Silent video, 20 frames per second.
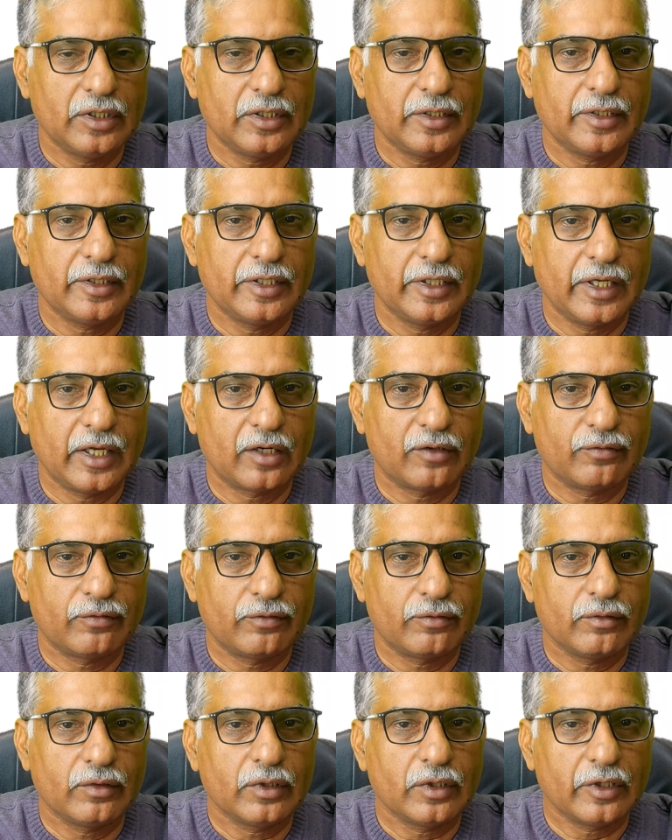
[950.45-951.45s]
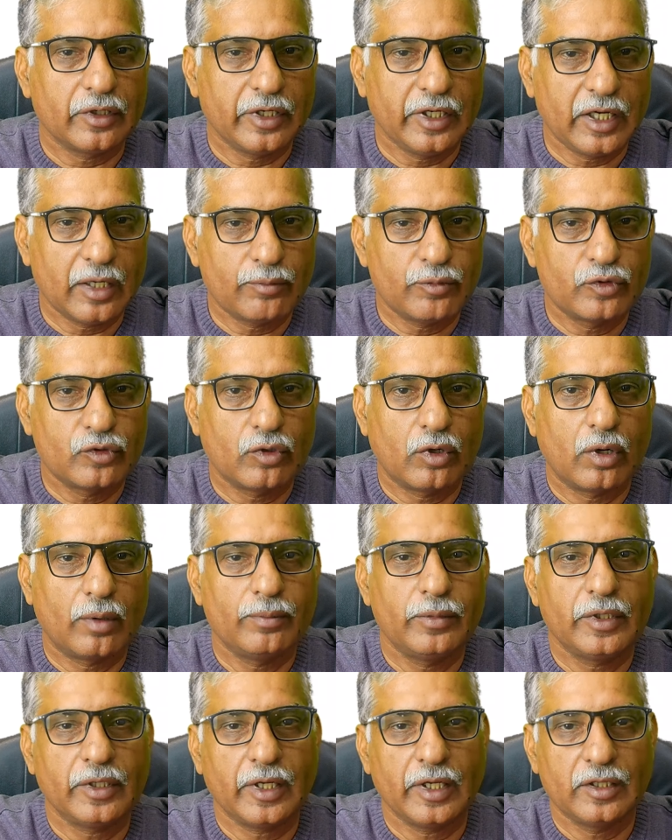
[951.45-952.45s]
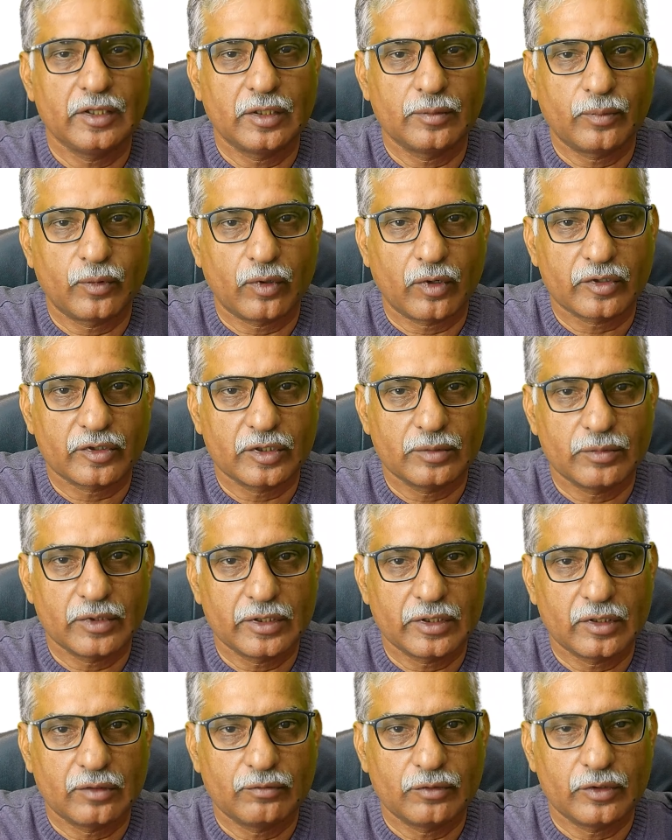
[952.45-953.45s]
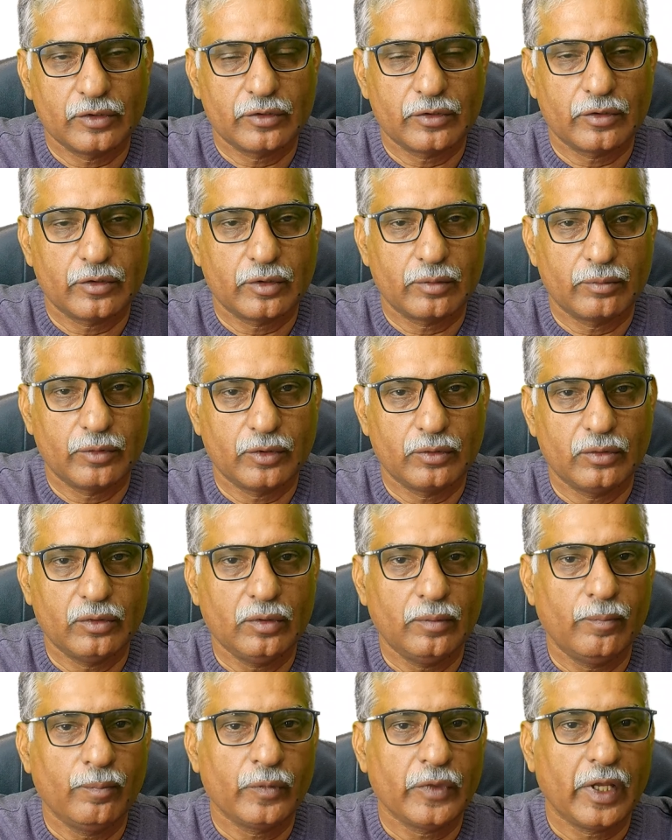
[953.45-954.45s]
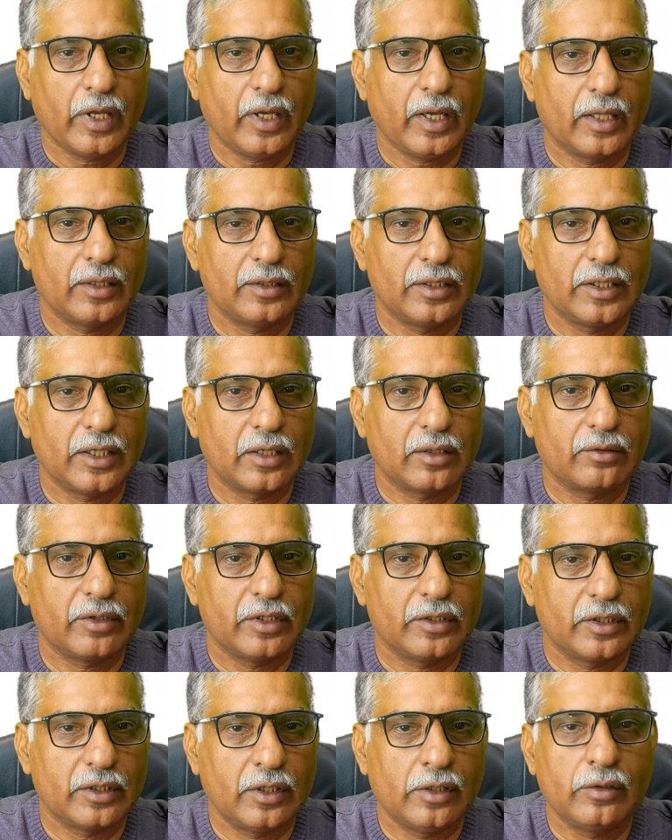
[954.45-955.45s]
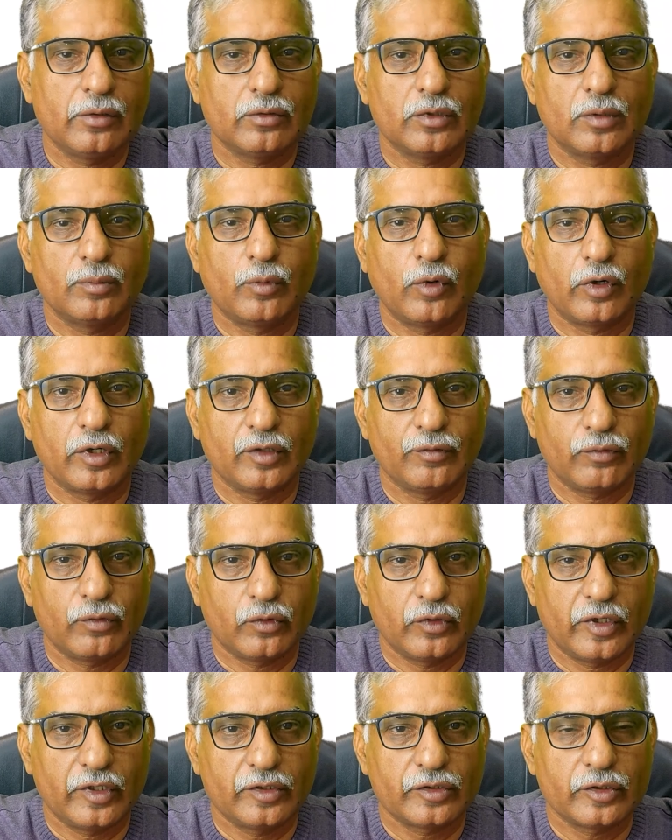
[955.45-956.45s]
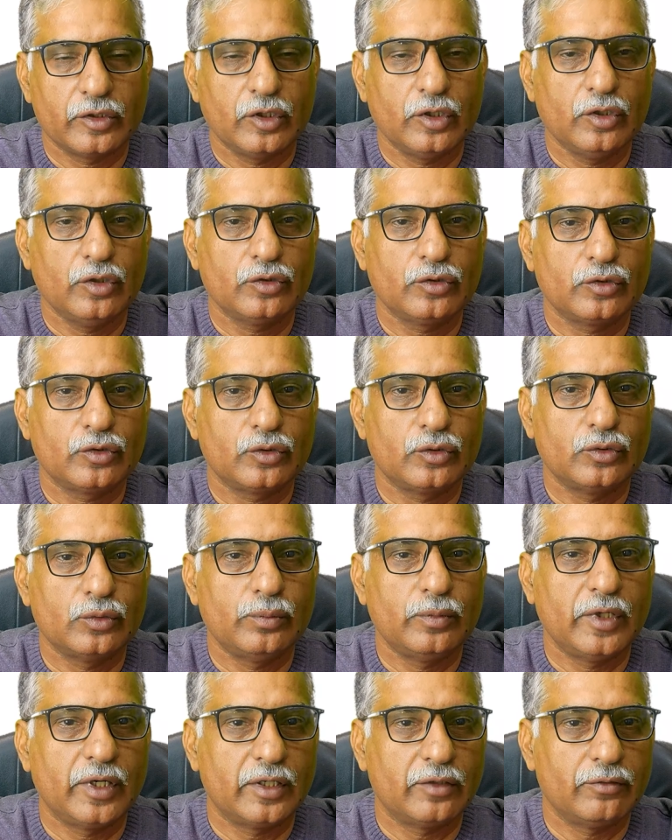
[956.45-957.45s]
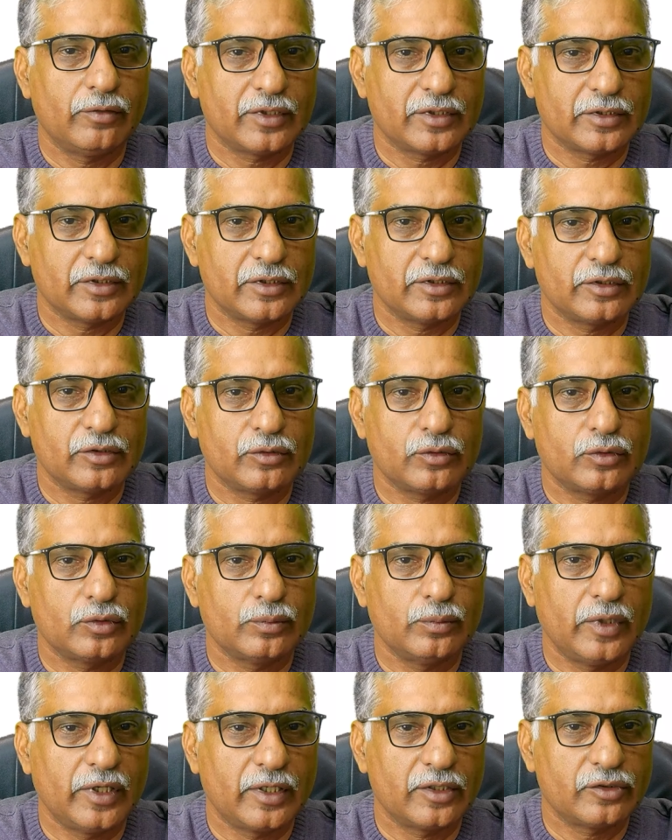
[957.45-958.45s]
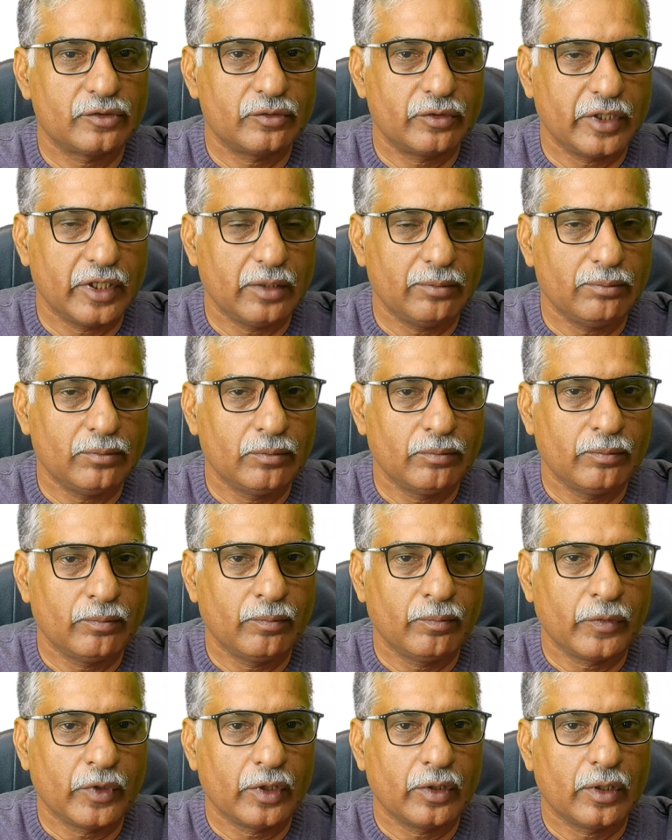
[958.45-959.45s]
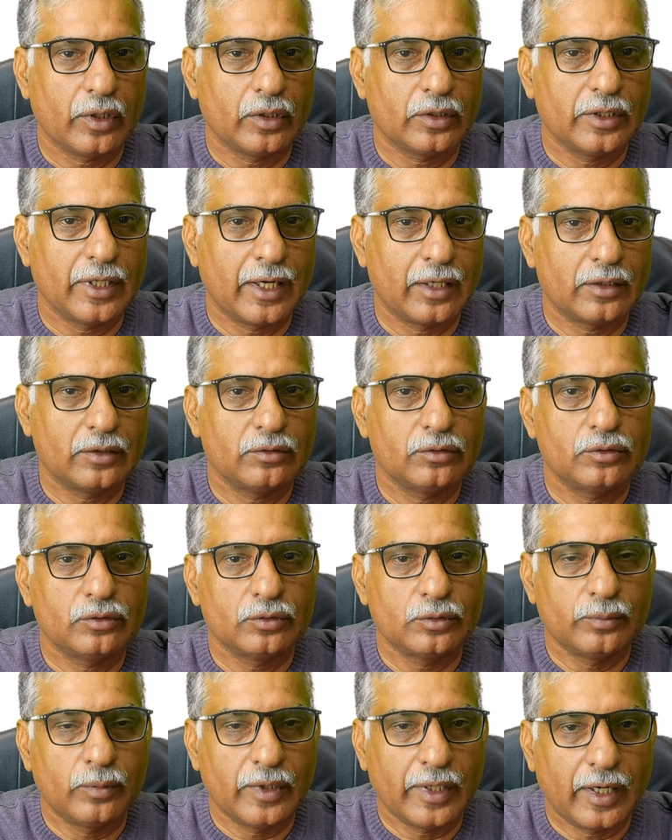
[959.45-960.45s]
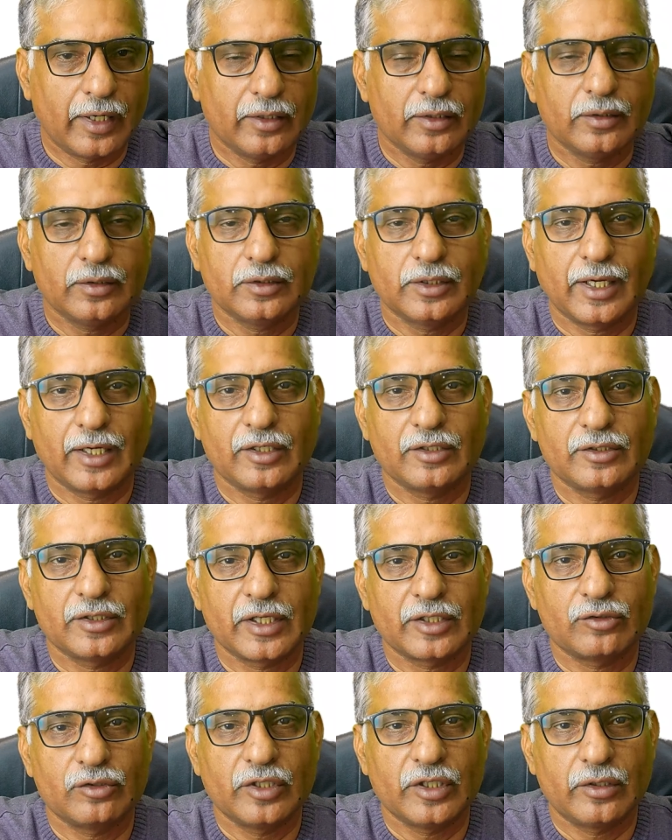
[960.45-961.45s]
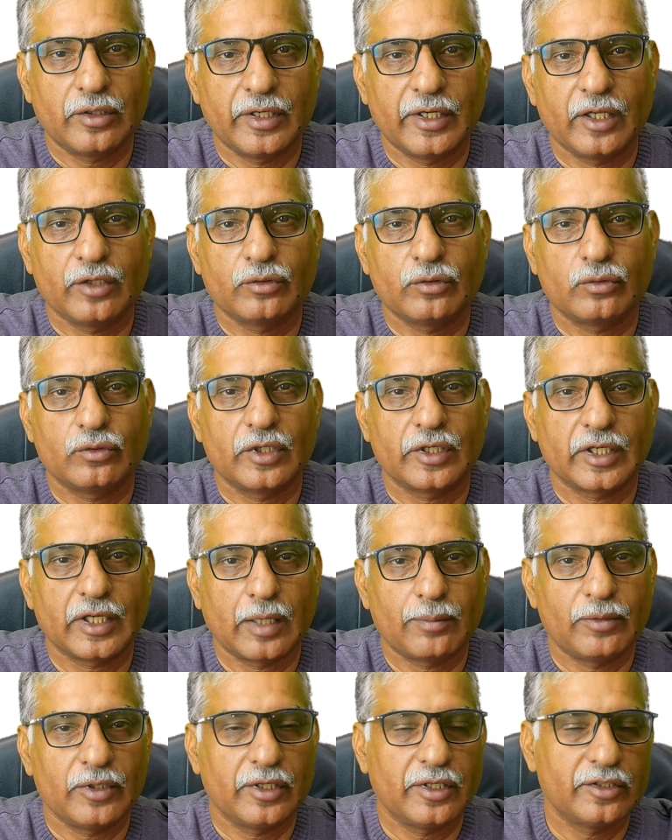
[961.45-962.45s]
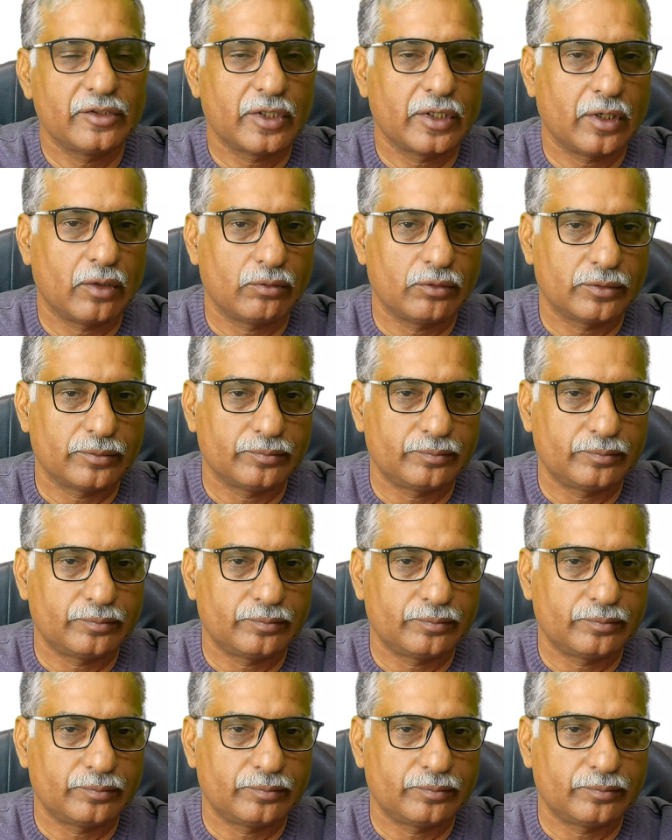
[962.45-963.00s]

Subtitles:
they are reabsorbed in the proximal convoluted tubule and they are returned to the body fluids through blood vessels, through bloodstream, through blood that is actually running through the capillaries around.